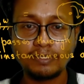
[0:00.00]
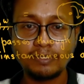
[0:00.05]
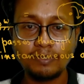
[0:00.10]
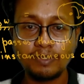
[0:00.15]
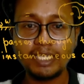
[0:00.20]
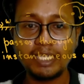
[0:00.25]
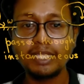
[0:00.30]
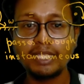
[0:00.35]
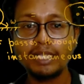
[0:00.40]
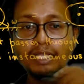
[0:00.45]

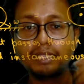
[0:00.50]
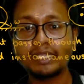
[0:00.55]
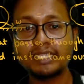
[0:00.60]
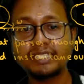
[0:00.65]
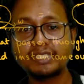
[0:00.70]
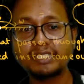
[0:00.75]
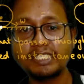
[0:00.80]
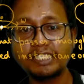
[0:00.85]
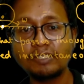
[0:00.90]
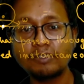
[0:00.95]
Okay, that
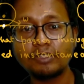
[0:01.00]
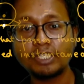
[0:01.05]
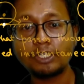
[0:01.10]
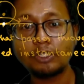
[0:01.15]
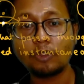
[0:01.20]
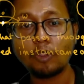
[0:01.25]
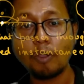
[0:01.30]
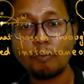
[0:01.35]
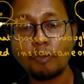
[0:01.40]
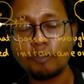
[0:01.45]
is sitting on the
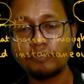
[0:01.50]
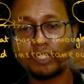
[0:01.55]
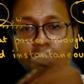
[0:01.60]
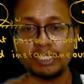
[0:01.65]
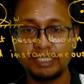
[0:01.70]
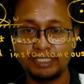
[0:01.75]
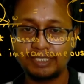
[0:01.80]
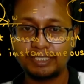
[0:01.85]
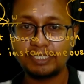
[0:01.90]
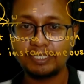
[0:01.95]
top of the
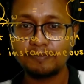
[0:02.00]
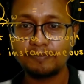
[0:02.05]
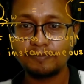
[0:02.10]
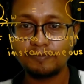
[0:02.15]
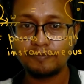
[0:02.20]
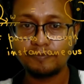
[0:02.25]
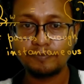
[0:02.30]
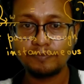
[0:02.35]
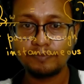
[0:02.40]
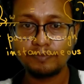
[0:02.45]
disk.
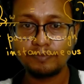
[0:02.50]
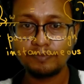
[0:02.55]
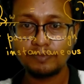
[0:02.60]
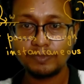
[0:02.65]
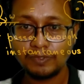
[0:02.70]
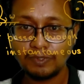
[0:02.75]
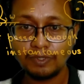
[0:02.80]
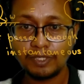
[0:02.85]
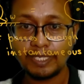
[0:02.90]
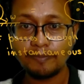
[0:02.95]

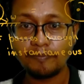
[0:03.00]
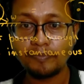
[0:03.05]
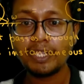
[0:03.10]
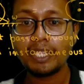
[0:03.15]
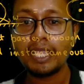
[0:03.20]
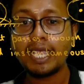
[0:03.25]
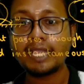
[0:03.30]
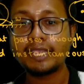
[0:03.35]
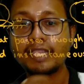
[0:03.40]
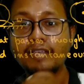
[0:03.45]
Okay,
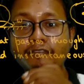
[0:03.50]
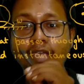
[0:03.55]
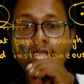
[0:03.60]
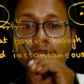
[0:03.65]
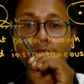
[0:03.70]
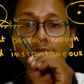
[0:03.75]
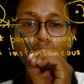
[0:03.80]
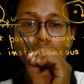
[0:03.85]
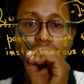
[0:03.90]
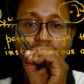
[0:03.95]
and the
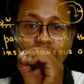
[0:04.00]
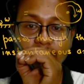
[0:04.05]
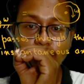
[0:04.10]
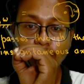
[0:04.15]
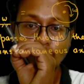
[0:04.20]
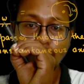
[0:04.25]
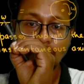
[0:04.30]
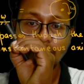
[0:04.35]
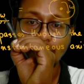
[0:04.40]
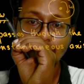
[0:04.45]
value of this
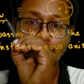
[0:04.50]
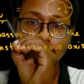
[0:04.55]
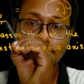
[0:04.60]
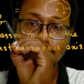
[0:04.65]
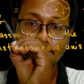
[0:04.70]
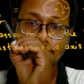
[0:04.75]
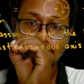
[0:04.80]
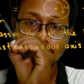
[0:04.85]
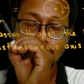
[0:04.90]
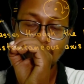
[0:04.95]
omega,
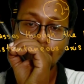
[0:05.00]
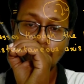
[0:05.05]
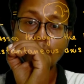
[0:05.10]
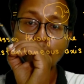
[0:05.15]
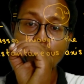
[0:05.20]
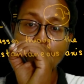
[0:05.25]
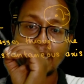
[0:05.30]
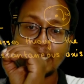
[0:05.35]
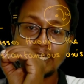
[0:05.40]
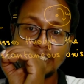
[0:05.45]
or the
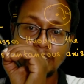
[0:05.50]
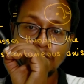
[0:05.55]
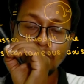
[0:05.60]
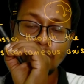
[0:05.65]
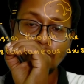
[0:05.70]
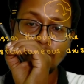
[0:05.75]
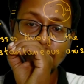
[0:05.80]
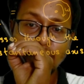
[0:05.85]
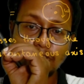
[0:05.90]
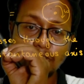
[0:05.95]
magnitude
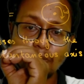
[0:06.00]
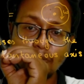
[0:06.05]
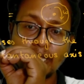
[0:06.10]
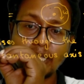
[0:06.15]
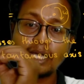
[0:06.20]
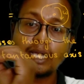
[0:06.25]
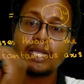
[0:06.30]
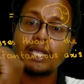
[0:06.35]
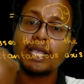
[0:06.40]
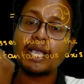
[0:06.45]
of this
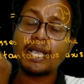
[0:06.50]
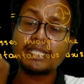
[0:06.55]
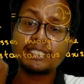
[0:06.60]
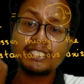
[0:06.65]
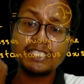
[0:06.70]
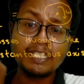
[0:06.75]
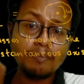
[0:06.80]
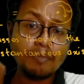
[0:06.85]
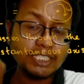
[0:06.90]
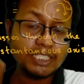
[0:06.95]
omega as
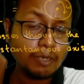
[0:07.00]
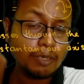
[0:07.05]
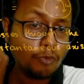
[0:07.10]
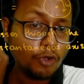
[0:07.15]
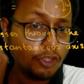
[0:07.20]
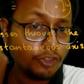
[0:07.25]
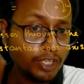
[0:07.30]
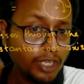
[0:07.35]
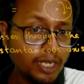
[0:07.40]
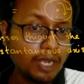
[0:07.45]
seen by
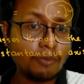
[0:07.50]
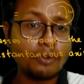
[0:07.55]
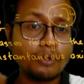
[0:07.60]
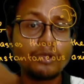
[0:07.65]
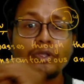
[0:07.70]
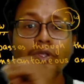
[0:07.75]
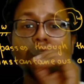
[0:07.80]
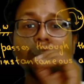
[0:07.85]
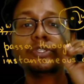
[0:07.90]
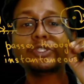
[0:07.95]
someone on the ground,
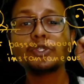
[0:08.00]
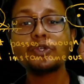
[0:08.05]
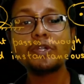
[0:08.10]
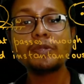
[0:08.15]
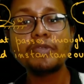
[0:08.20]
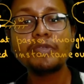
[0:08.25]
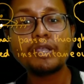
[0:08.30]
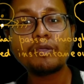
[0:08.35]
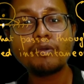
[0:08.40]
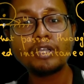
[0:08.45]
should
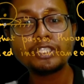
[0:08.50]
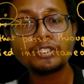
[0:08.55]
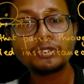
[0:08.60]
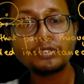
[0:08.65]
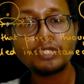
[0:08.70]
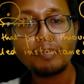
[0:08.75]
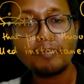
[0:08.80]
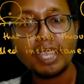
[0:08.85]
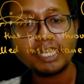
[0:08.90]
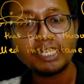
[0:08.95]
be equal to
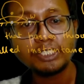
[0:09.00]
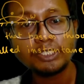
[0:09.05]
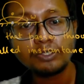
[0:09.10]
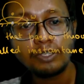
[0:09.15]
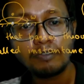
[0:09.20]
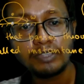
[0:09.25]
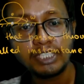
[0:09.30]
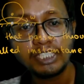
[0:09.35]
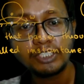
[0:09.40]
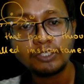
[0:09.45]
the magnitude
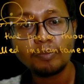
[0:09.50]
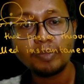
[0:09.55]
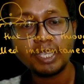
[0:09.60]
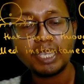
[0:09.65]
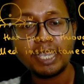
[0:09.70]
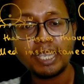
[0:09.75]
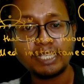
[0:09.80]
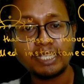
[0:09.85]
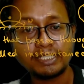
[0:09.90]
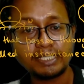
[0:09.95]
of this
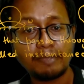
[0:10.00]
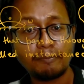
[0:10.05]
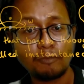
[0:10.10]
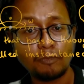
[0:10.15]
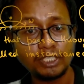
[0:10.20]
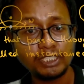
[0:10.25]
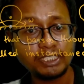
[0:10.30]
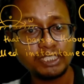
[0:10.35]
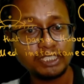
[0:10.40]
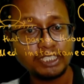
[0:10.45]
omega as
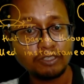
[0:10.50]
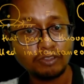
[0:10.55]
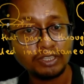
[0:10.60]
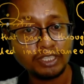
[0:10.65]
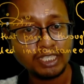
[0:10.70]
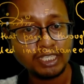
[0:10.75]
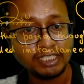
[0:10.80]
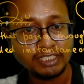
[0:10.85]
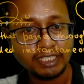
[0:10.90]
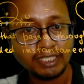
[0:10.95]
someone sitting on the
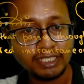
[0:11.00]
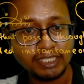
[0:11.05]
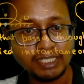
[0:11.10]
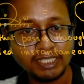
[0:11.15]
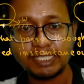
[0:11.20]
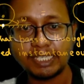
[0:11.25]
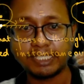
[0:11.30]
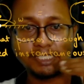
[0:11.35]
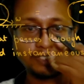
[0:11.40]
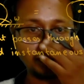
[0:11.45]

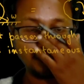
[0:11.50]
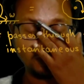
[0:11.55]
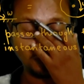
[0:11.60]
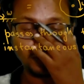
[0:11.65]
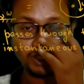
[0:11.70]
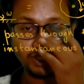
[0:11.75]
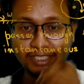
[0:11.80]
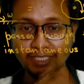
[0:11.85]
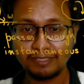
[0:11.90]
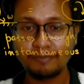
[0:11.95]
instantaneous axis of
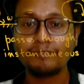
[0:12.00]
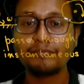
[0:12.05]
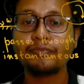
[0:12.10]
rotation.